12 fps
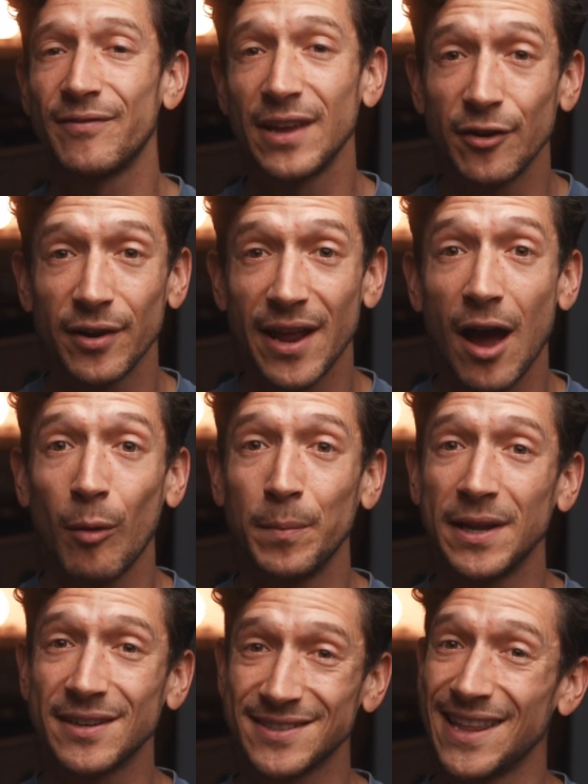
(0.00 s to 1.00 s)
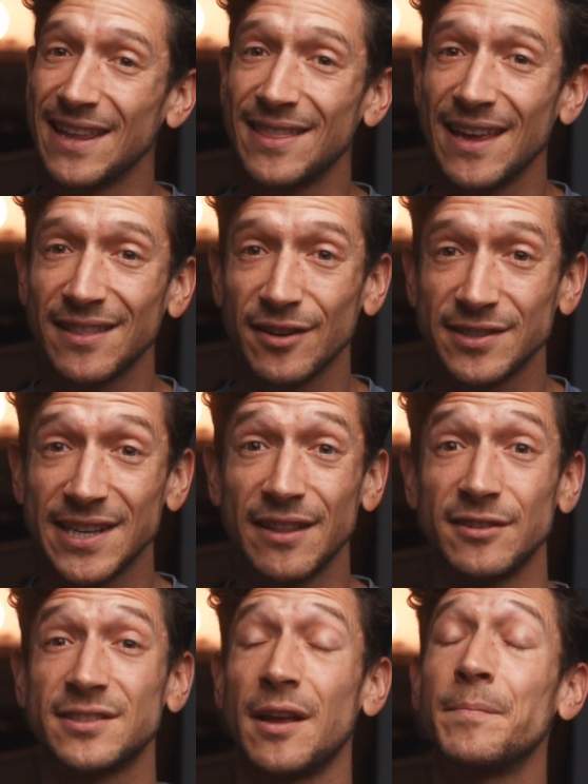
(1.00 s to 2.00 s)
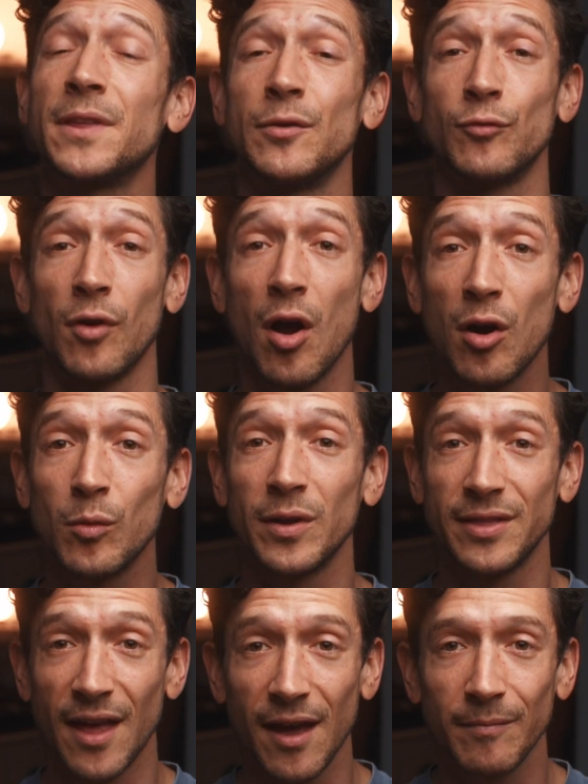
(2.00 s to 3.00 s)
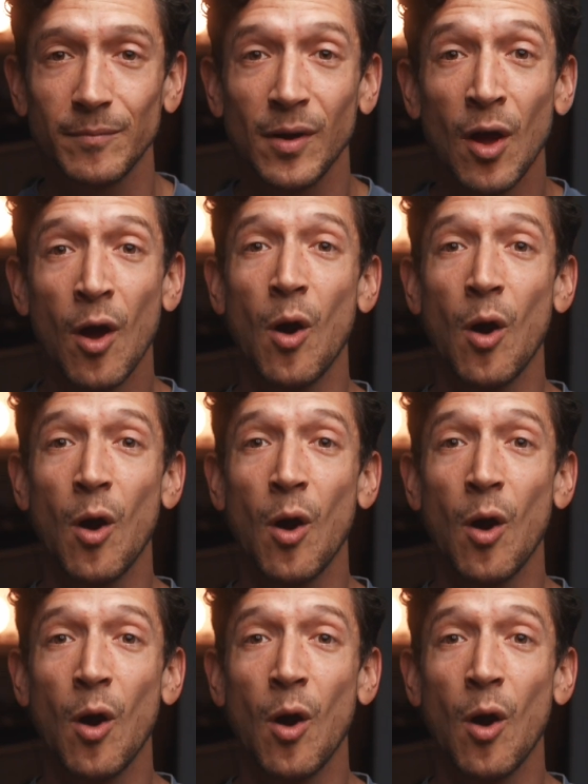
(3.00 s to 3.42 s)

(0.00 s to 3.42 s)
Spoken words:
figure it out because they think there's either something wrong with them